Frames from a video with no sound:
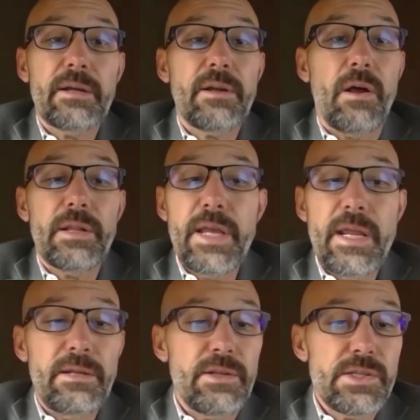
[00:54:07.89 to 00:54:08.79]

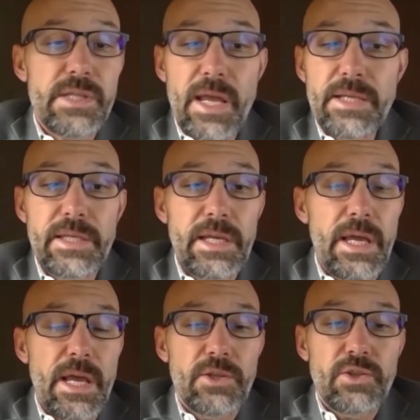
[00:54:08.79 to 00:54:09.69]
Colleen, to
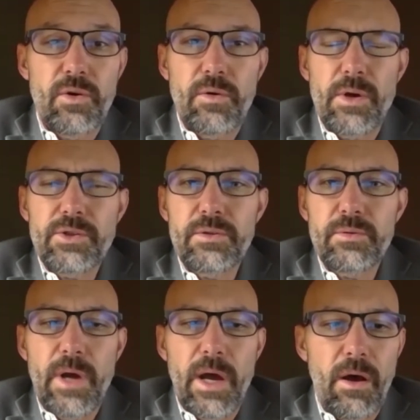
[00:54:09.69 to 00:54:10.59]
Stacy,
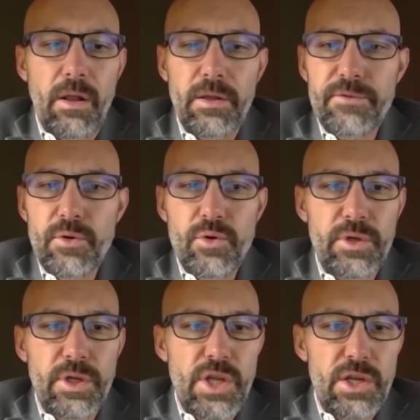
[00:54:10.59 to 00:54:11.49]
to all of you who
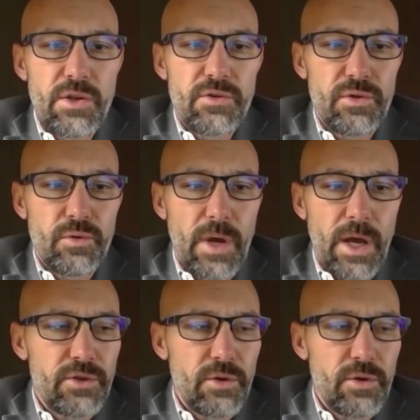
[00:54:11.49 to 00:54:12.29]
continue to